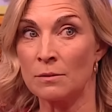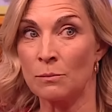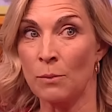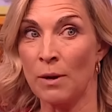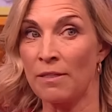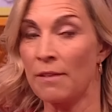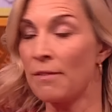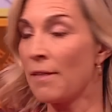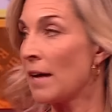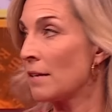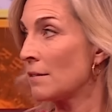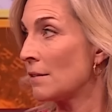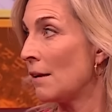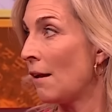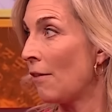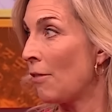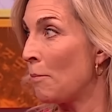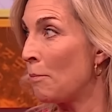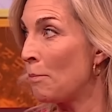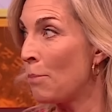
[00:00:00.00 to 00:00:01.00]
whether that's
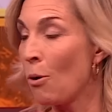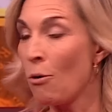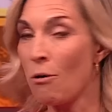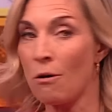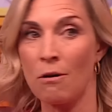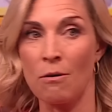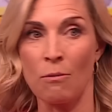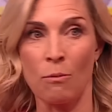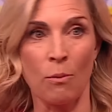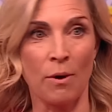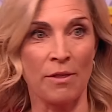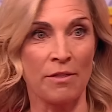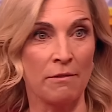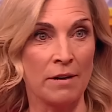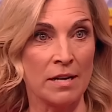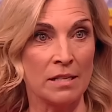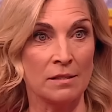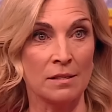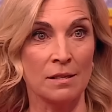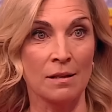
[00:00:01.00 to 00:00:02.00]
another book, whether
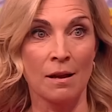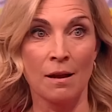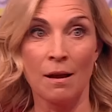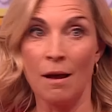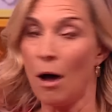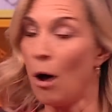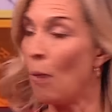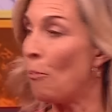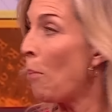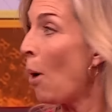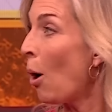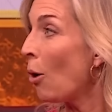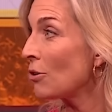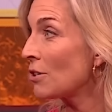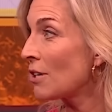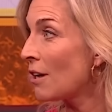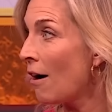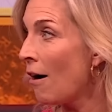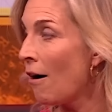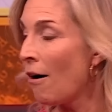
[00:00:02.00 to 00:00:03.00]
it's a
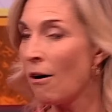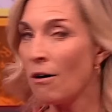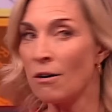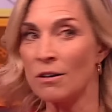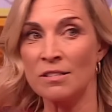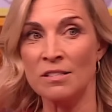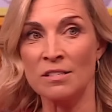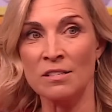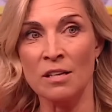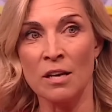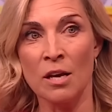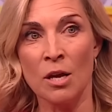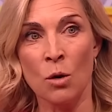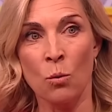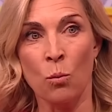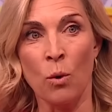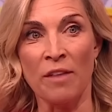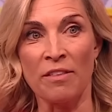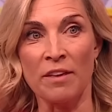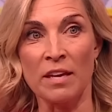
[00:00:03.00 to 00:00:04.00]
podcast,
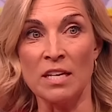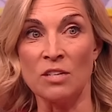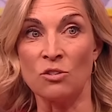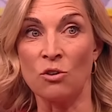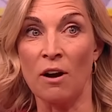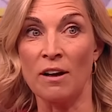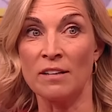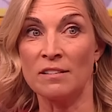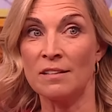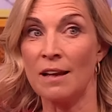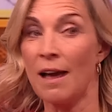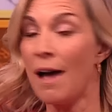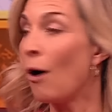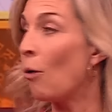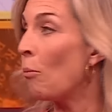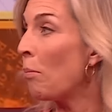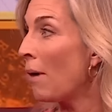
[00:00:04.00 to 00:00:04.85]
whether he tries to help